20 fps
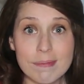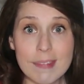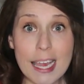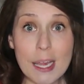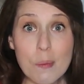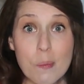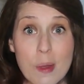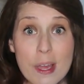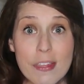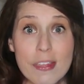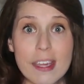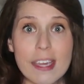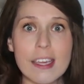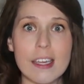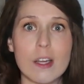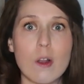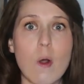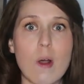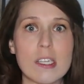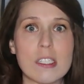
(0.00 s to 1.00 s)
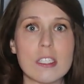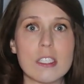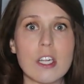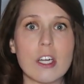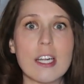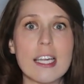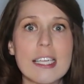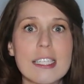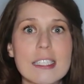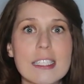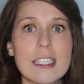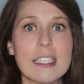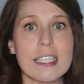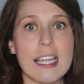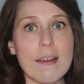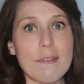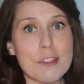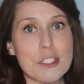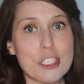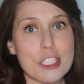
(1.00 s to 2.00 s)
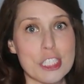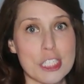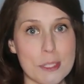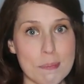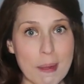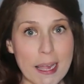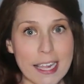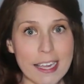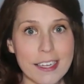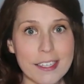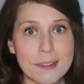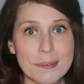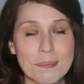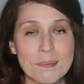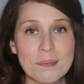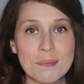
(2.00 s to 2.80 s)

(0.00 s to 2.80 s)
And with it causes our insulin levels to spike.